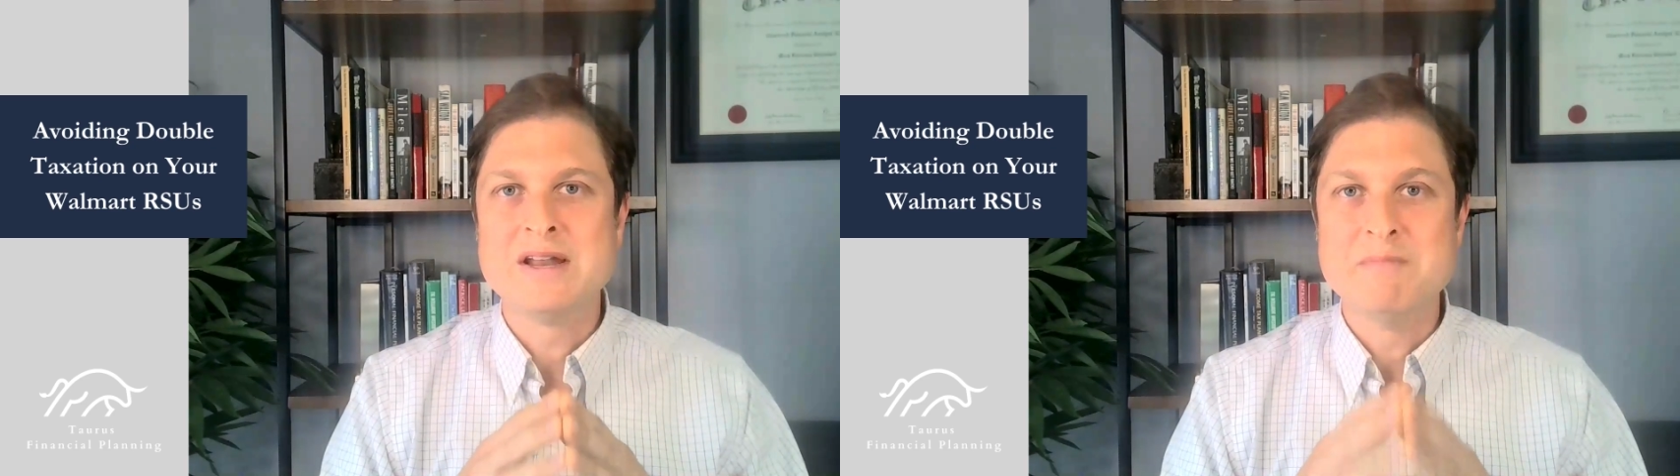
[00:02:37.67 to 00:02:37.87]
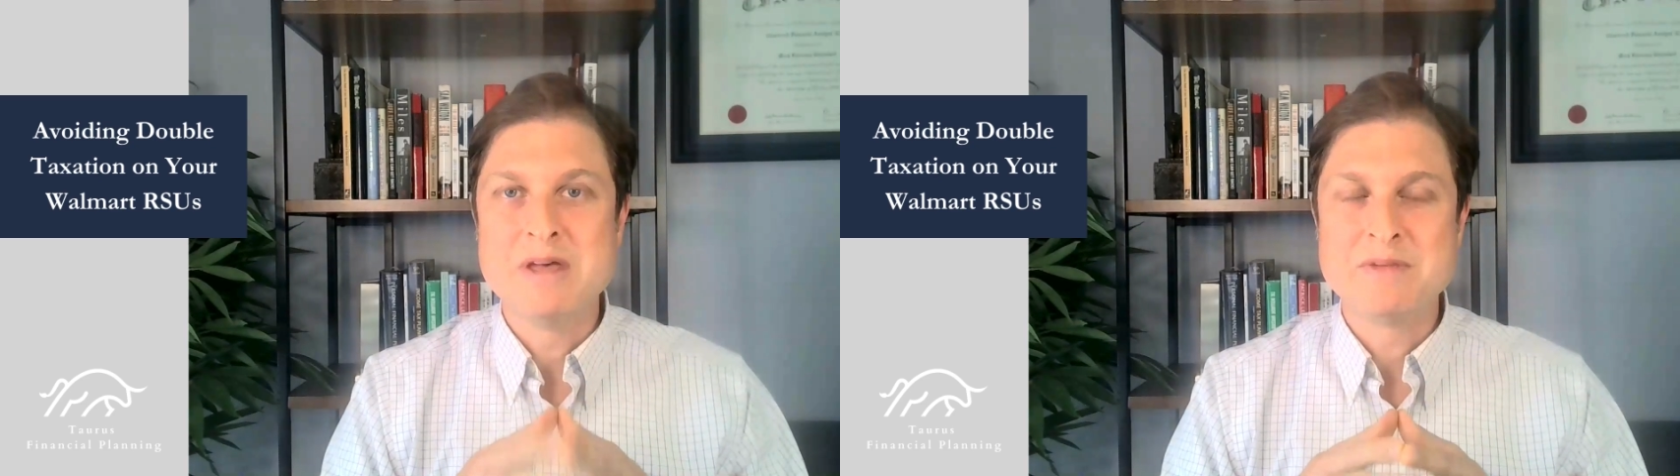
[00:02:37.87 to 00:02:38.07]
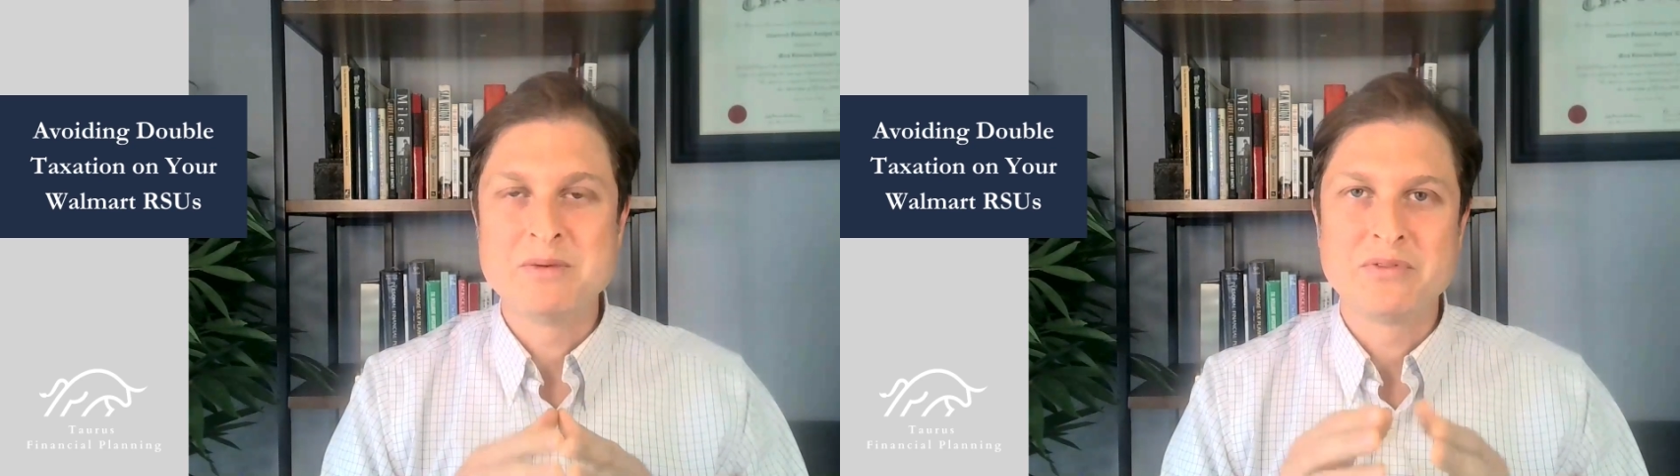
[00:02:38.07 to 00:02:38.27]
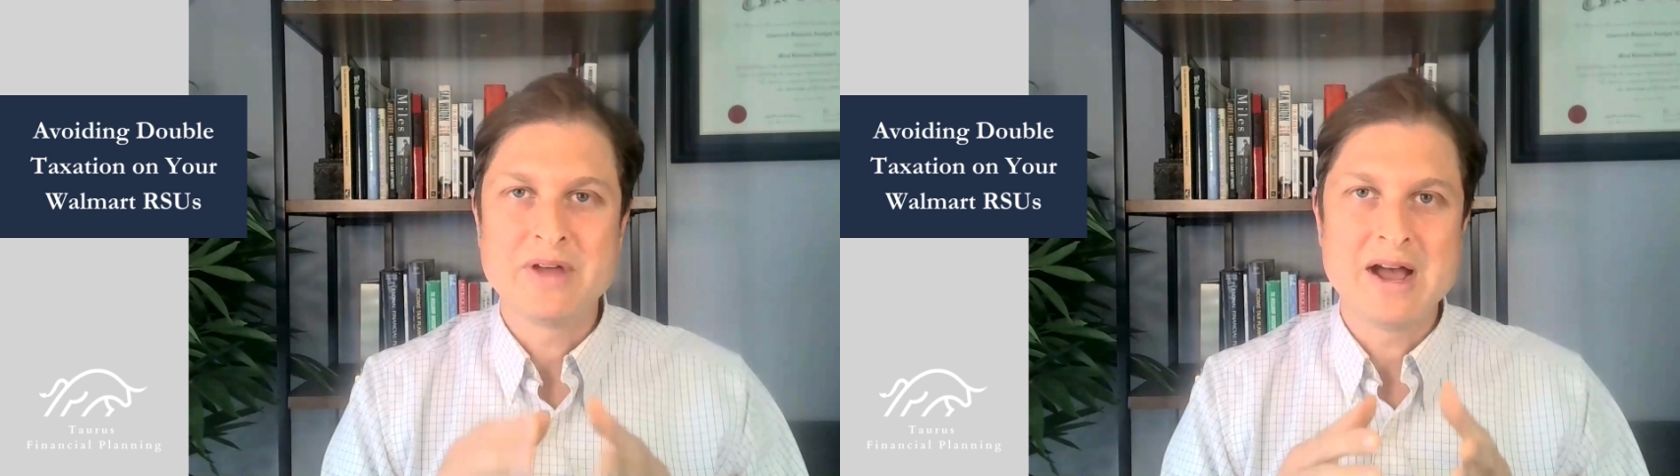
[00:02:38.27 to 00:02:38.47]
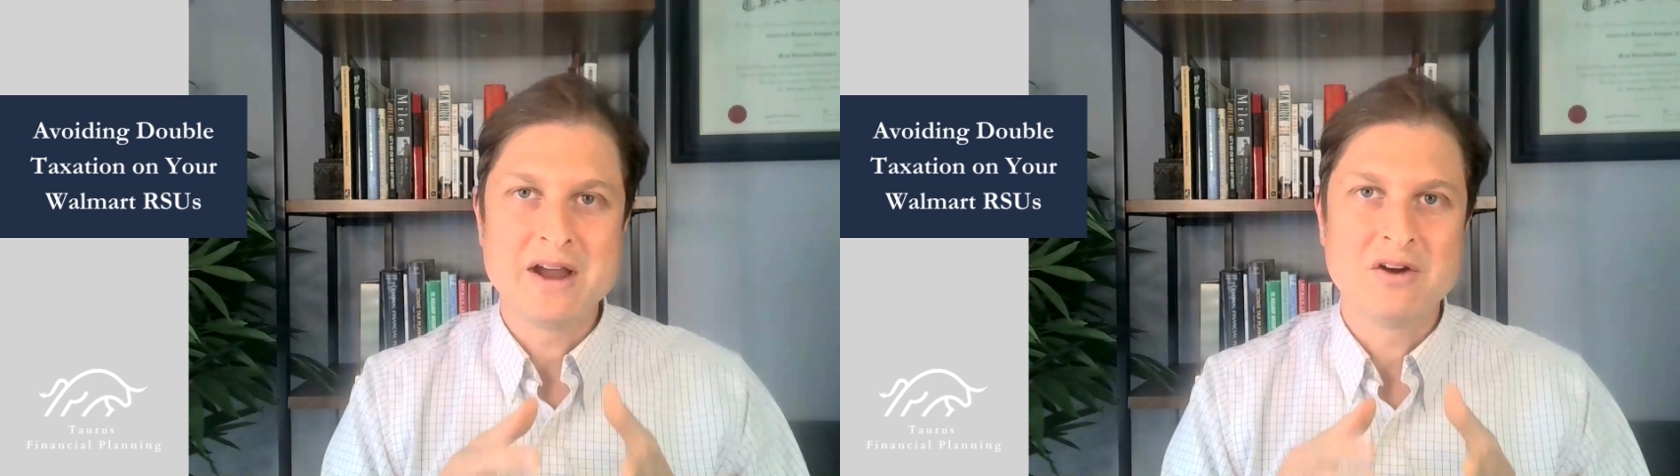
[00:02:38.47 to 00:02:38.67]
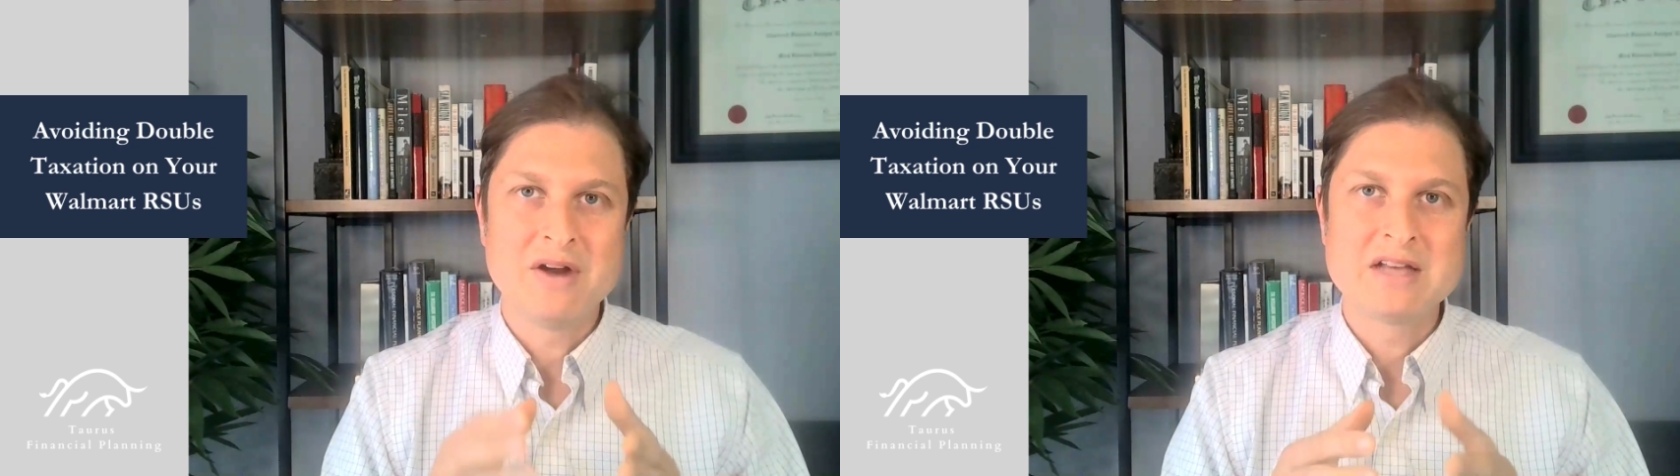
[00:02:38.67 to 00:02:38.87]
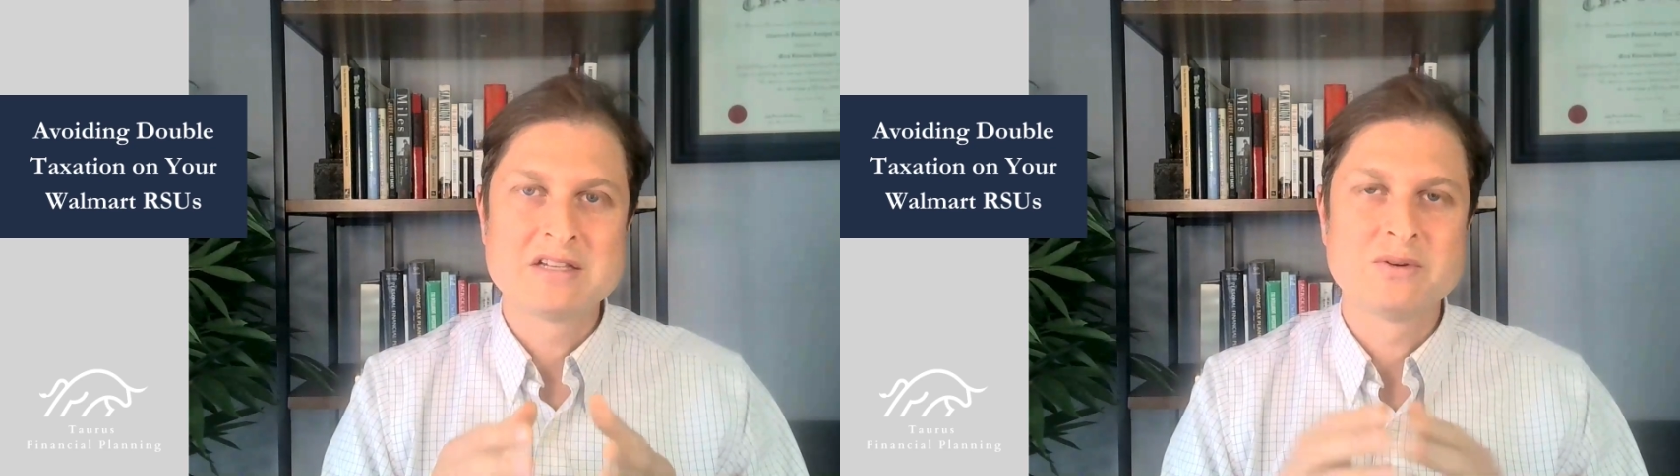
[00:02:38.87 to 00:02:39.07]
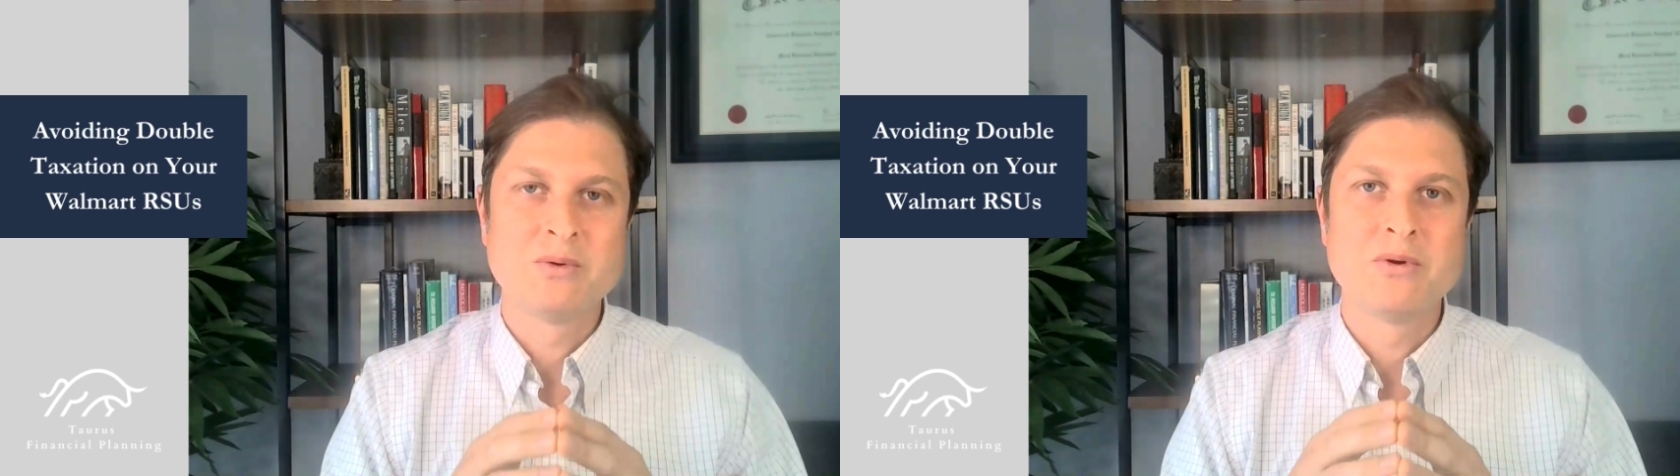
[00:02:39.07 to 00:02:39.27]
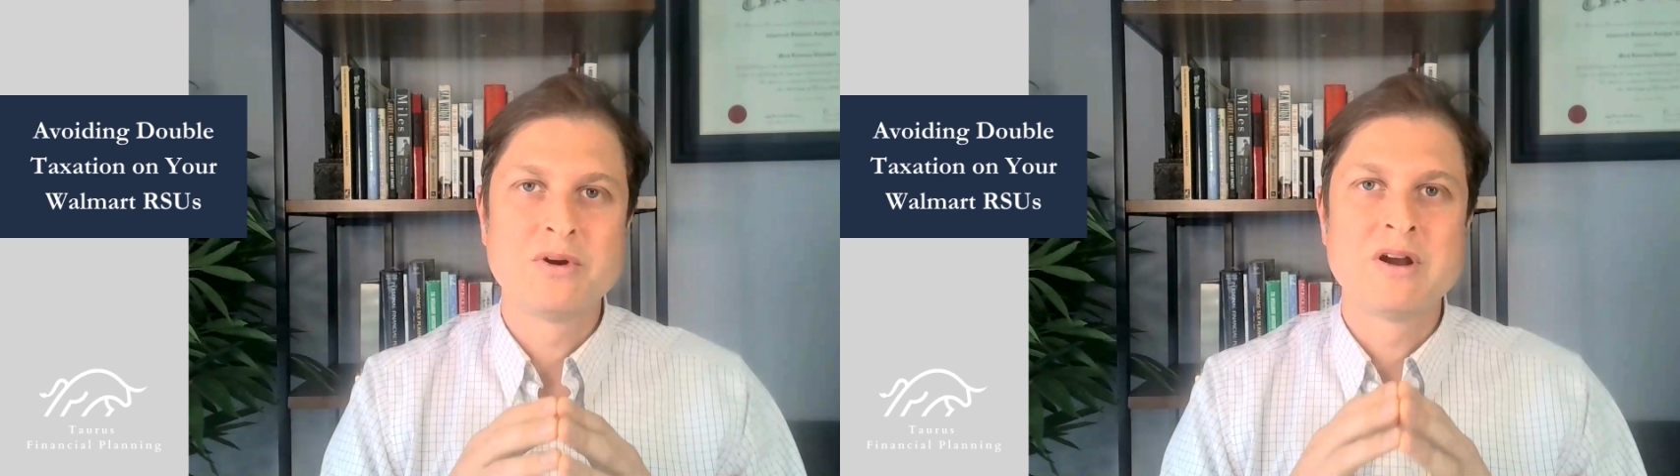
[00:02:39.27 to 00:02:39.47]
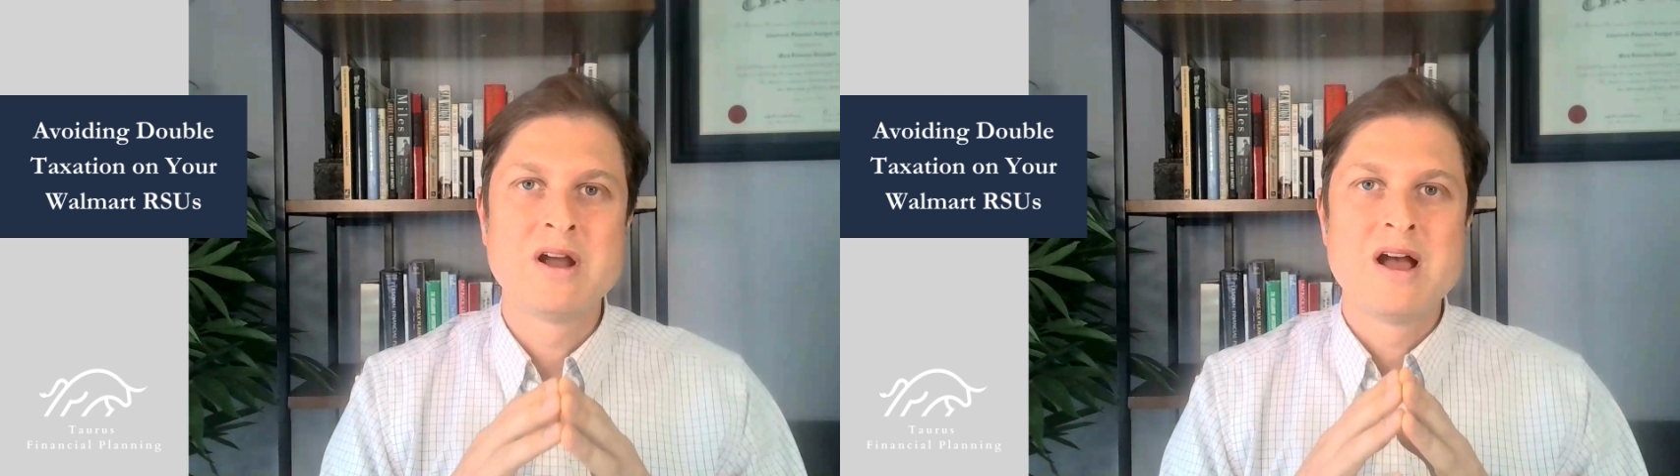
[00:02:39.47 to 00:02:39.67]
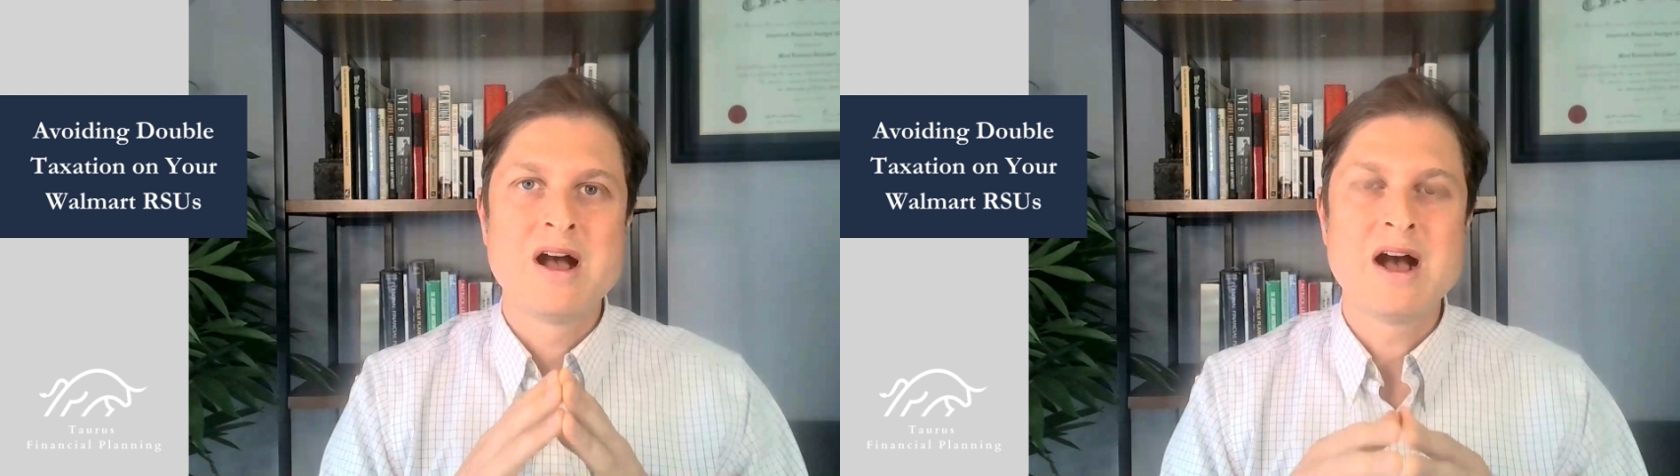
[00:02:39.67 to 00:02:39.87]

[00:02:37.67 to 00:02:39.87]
an amendment with the IRS or